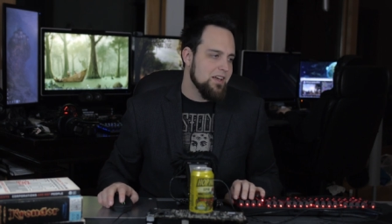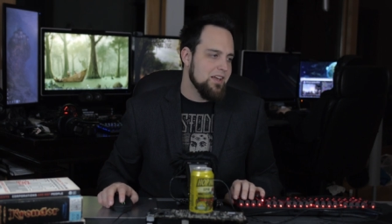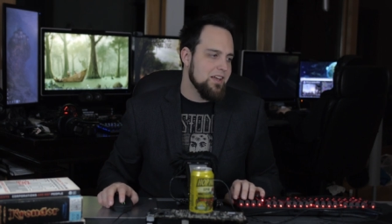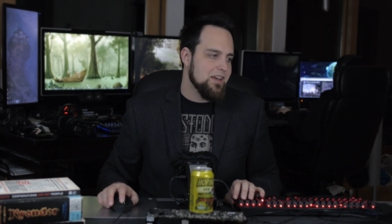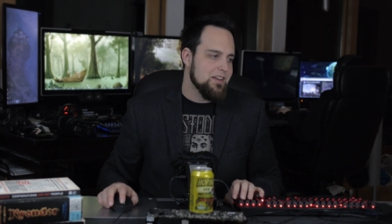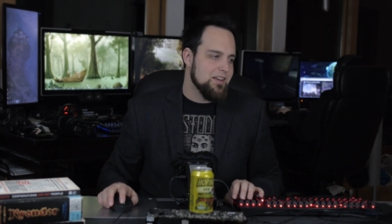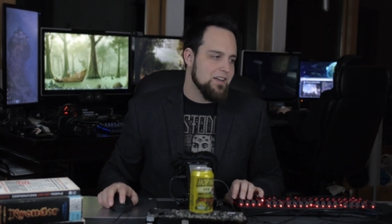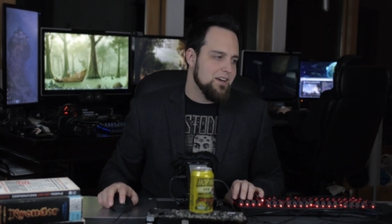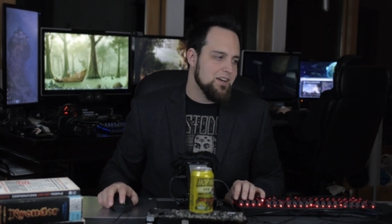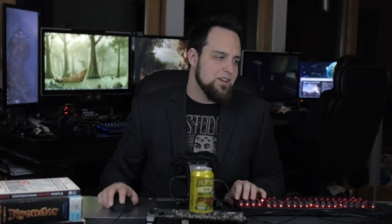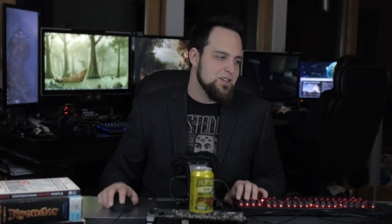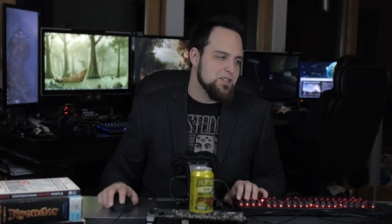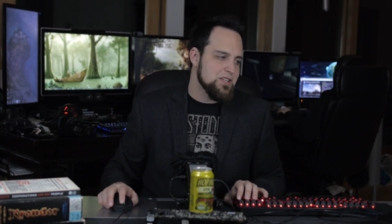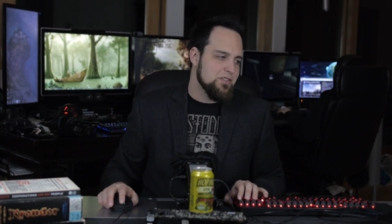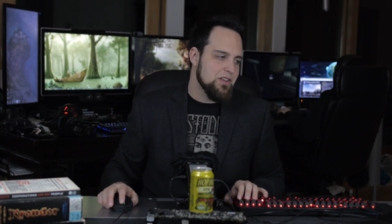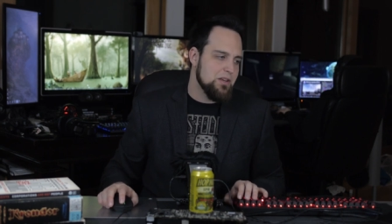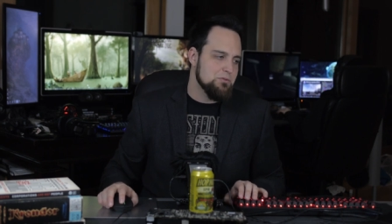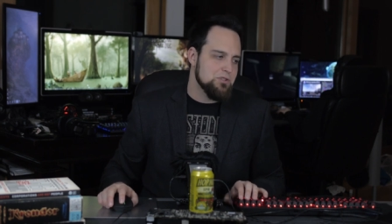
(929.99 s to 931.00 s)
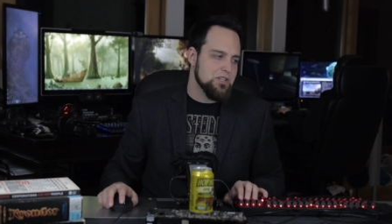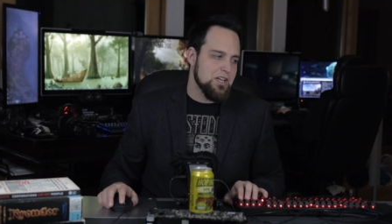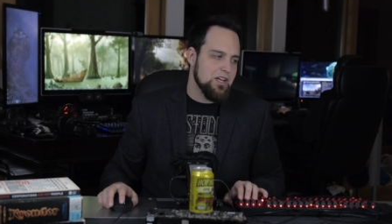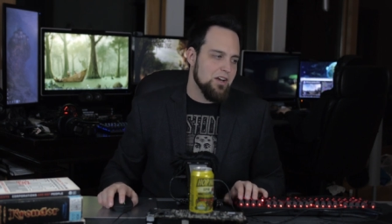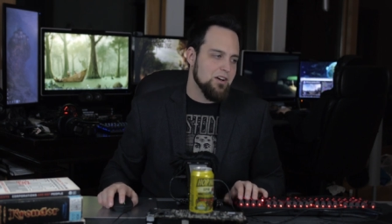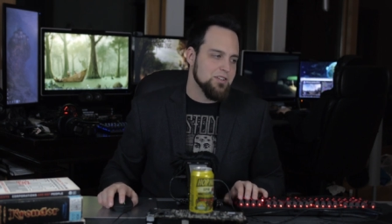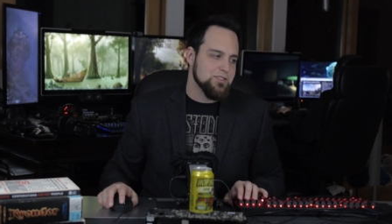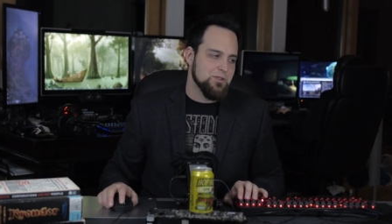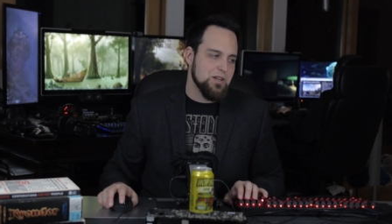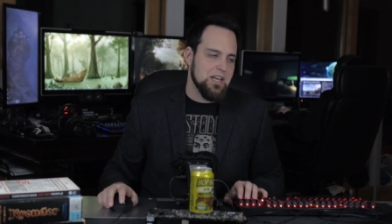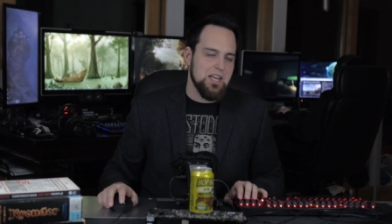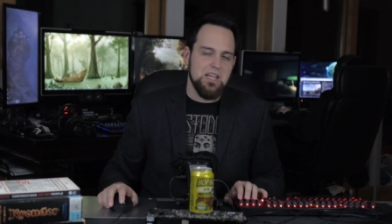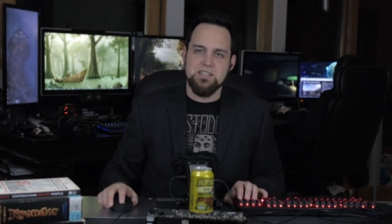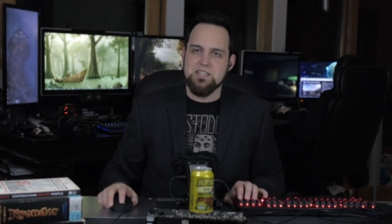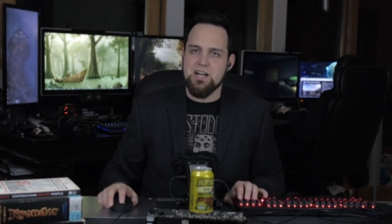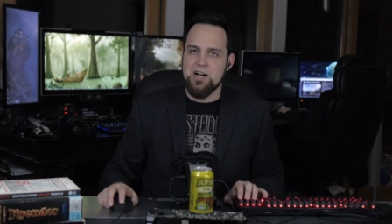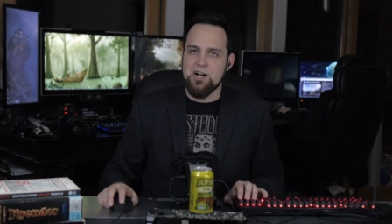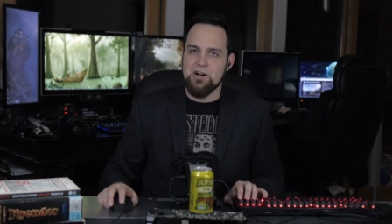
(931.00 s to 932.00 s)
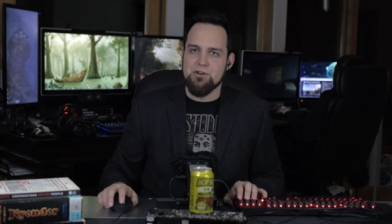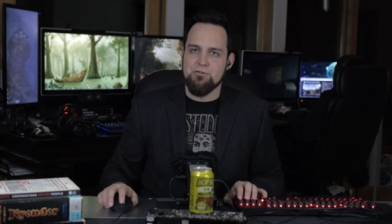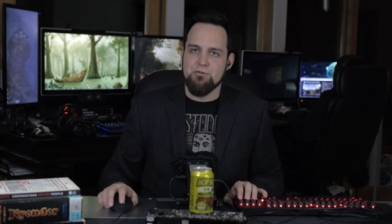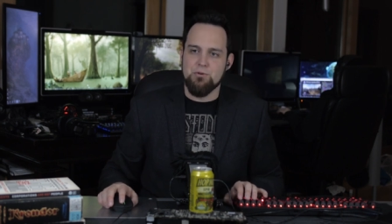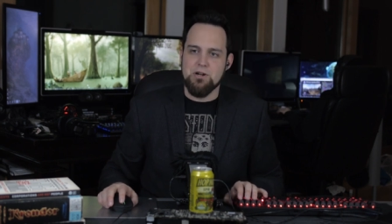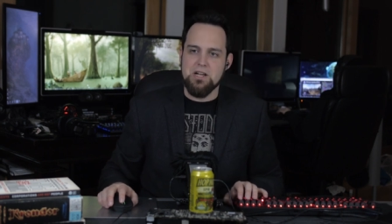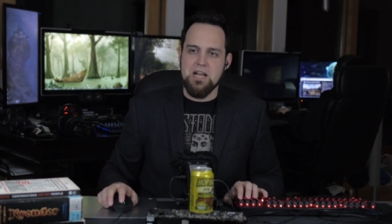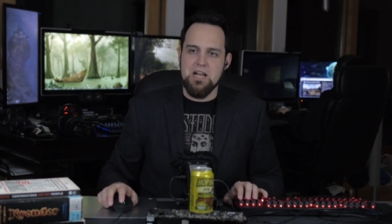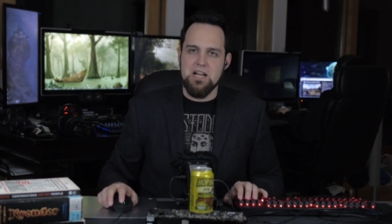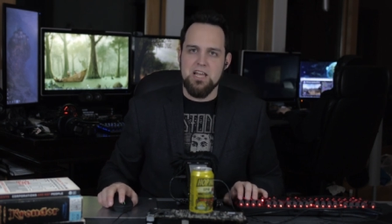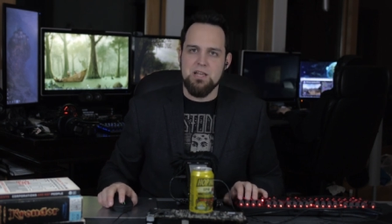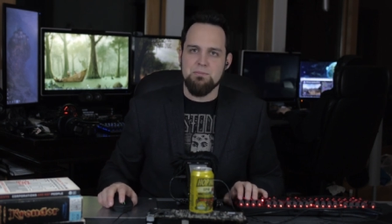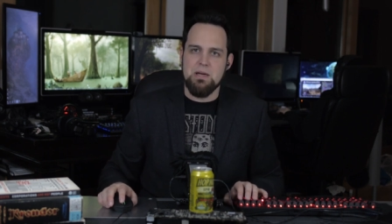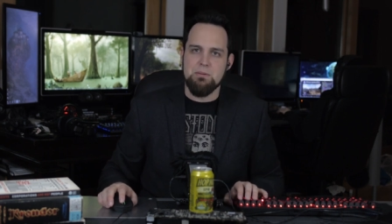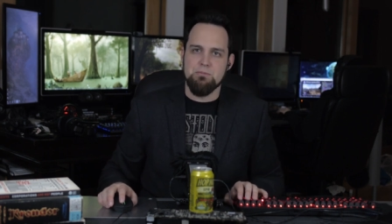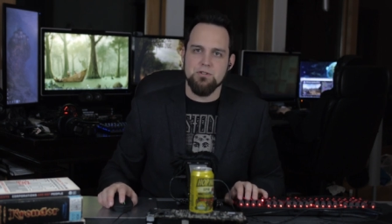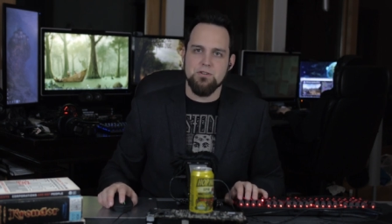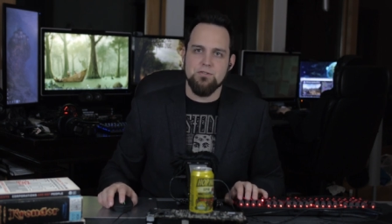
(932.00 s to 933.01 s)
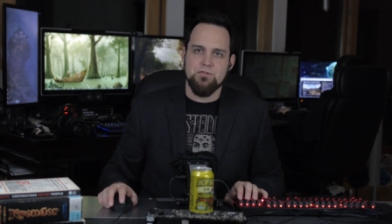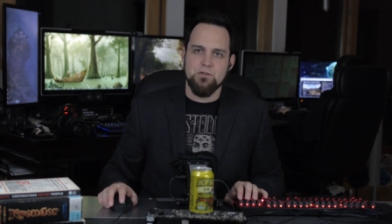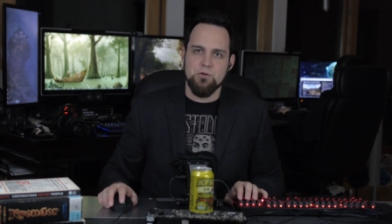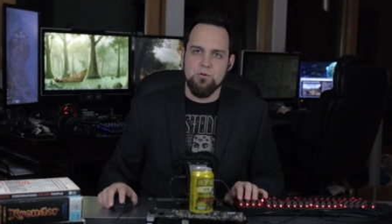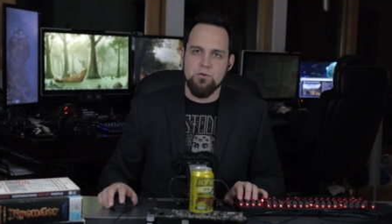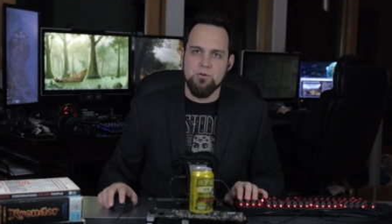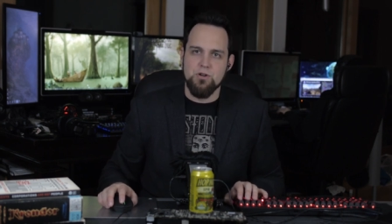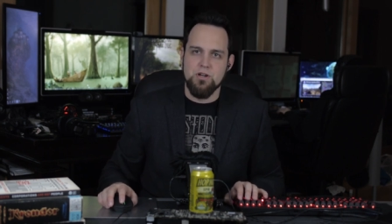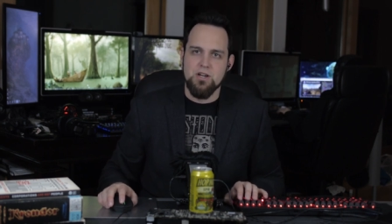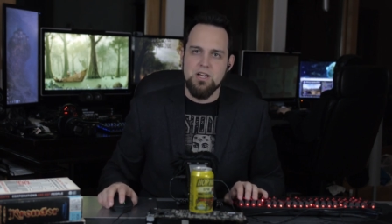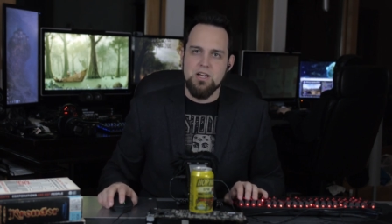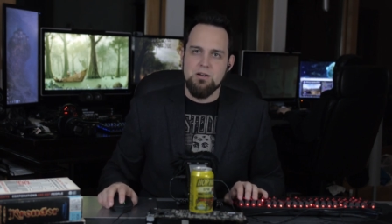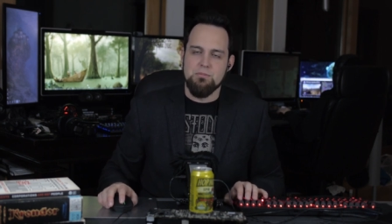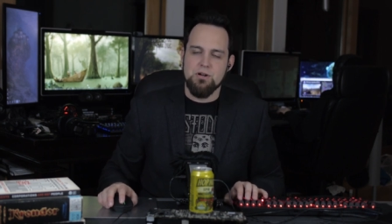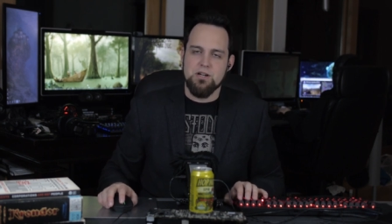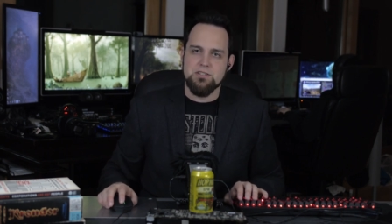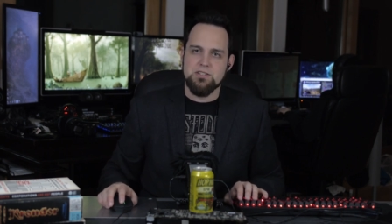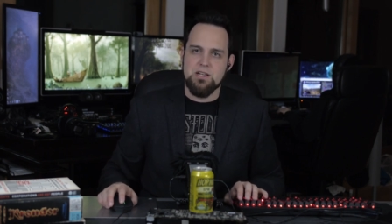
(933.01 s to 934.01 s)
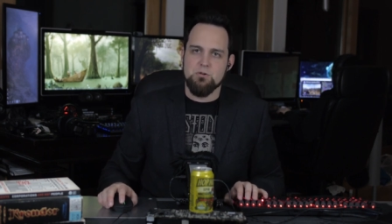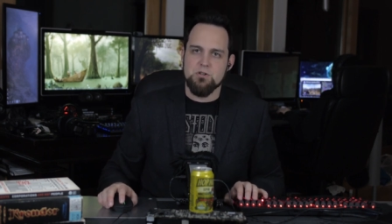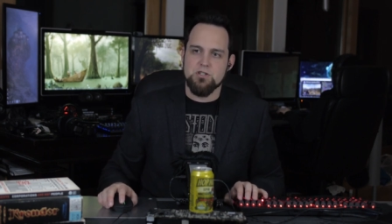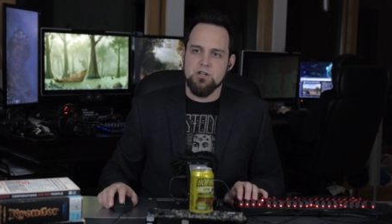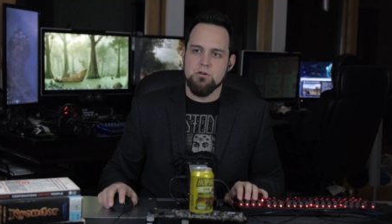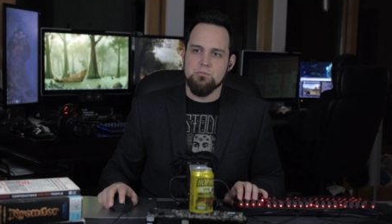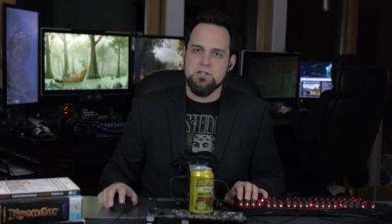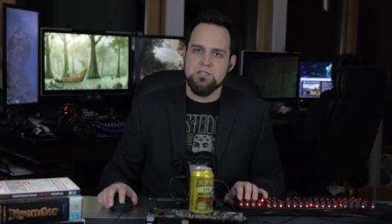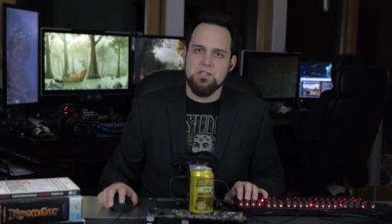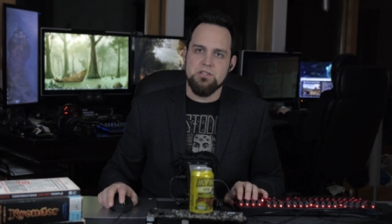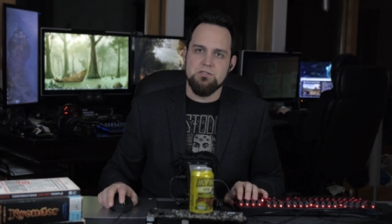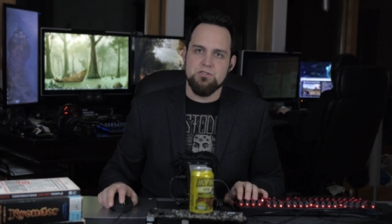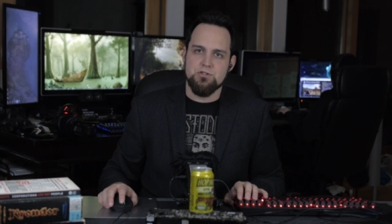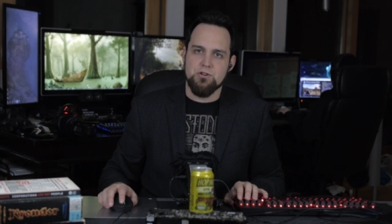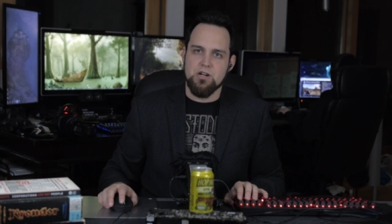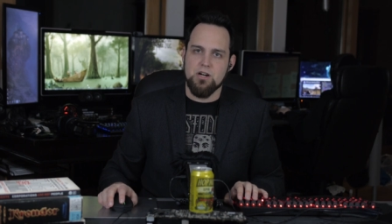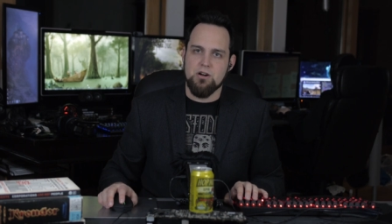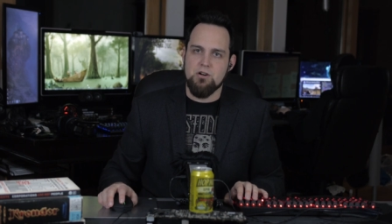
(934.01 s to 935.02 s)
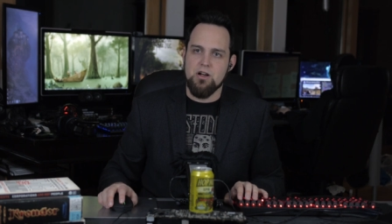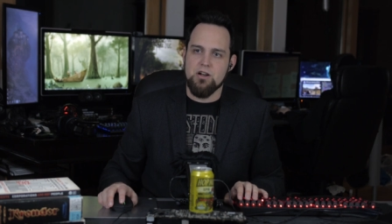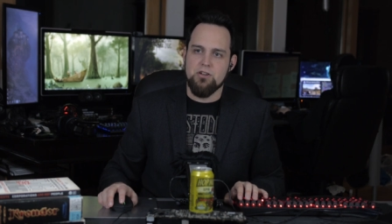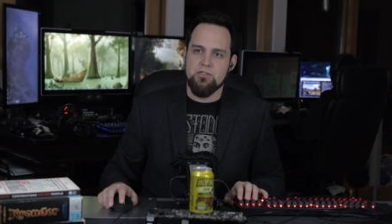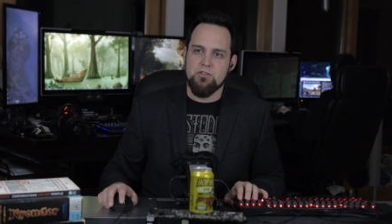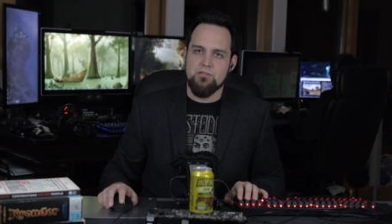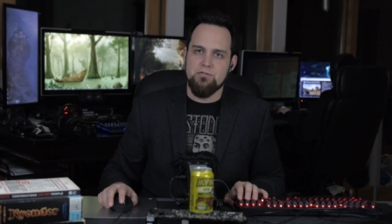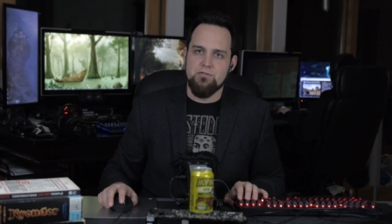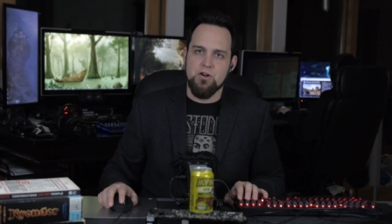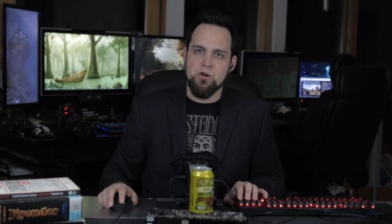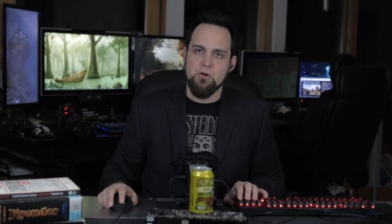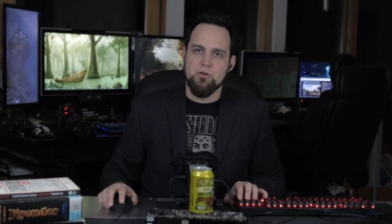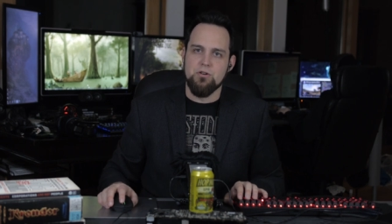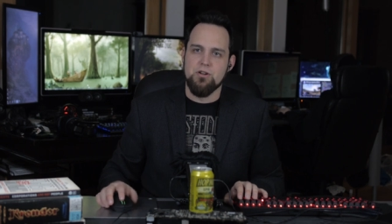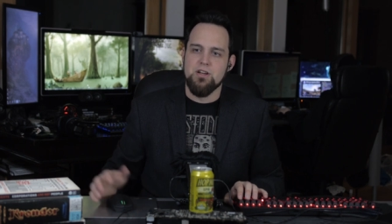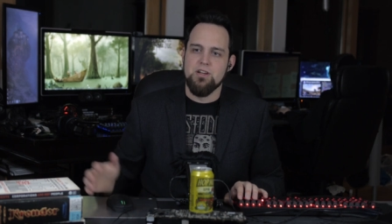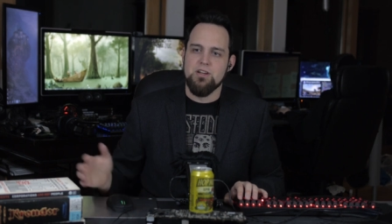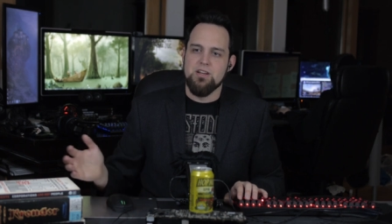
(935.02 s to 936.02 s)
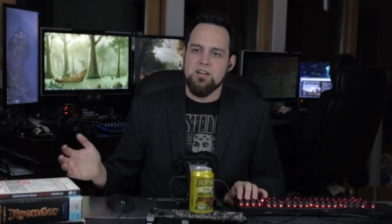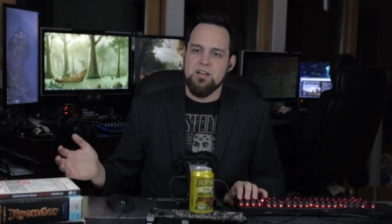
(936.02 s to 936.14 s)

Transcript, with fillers: And uh, he said that he was getting also getting tired of reheating people's food because they were so busy jerking around on their phone,